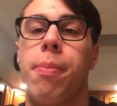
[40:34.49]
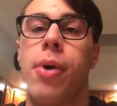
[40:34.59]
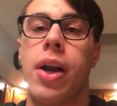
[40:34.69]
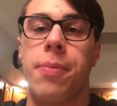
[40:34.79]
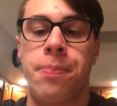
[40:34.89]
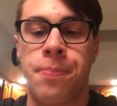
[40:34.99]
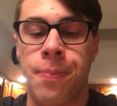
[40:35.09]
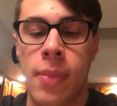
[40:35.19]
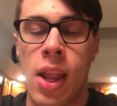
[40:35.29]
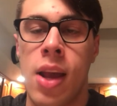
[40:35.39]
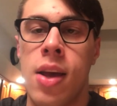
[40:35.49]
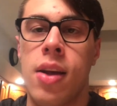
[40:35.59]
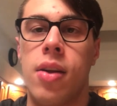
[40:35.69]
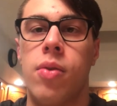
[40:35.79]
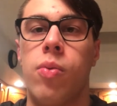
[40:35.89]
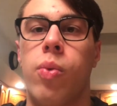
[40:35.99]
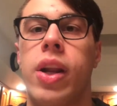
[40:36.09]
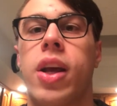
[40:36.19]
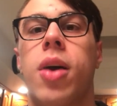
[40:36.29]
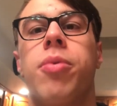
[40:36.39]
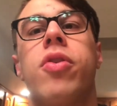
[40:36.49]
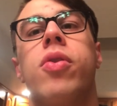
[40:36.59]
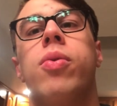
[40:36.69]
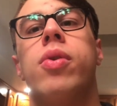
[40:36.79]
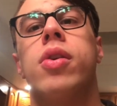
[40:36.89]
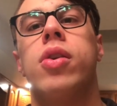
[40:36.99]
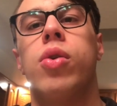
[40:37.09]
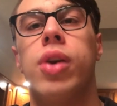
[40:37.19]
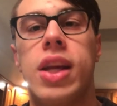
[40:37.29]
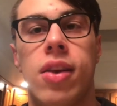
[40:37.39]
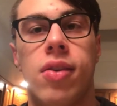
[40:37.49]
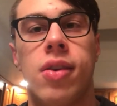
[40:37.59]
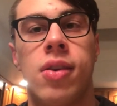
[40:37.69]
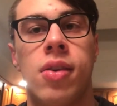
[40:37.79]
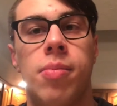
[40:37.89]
But when it comes to your knees,